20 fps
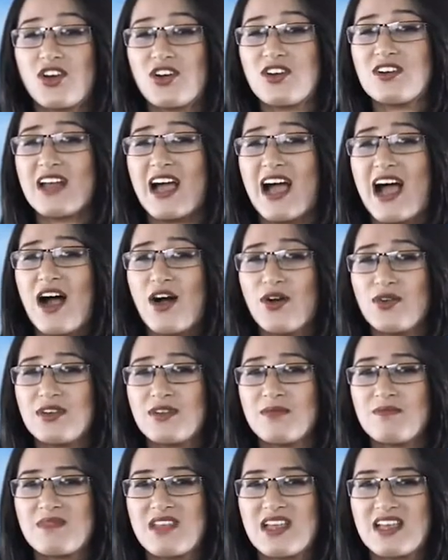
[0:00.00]
turned out
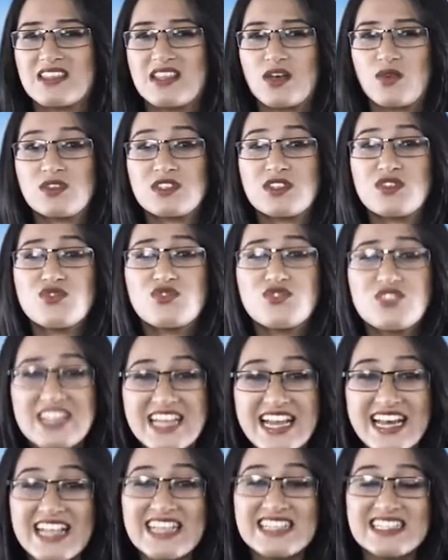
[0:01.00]
there was a
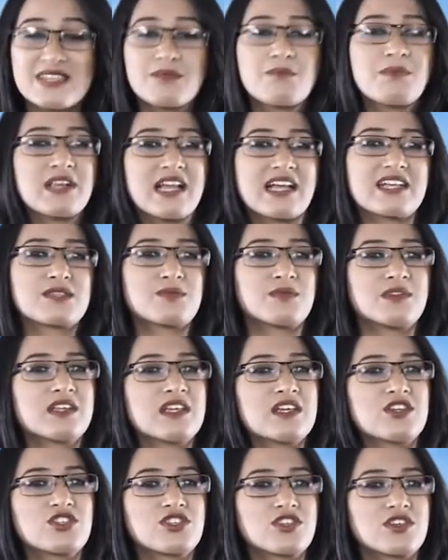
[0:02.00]
really simple
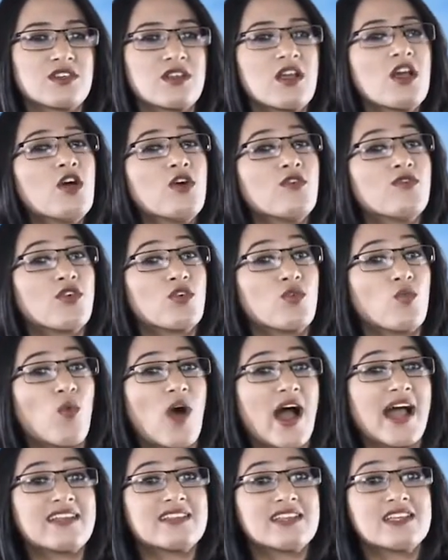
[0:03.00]
explanation for
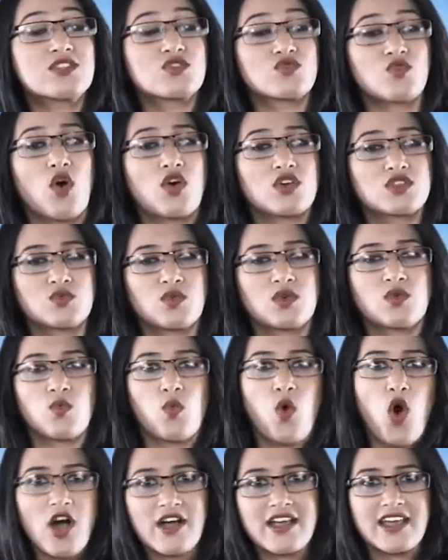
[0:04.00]
why these rocks were
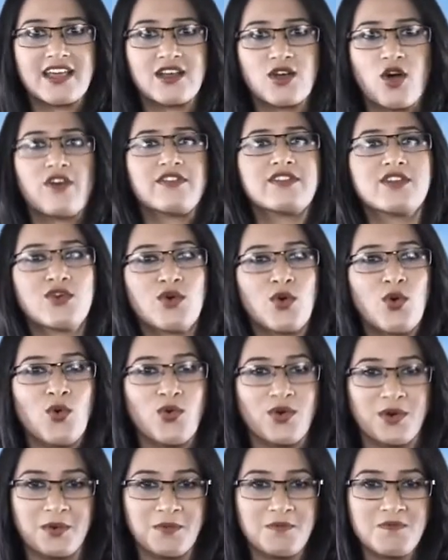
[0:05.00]
walking on their
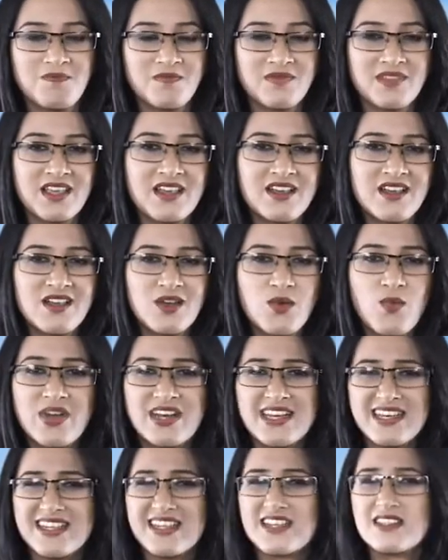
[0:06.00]
own. When
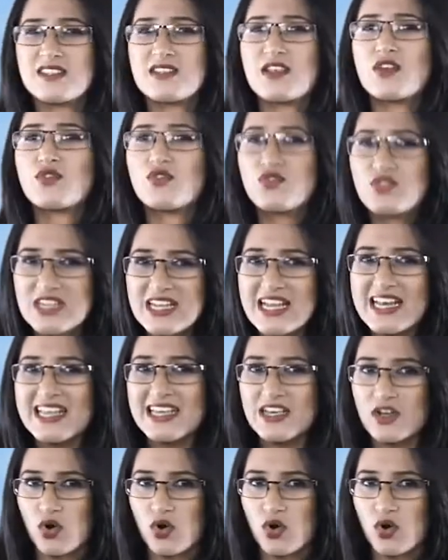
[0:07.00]
it gets really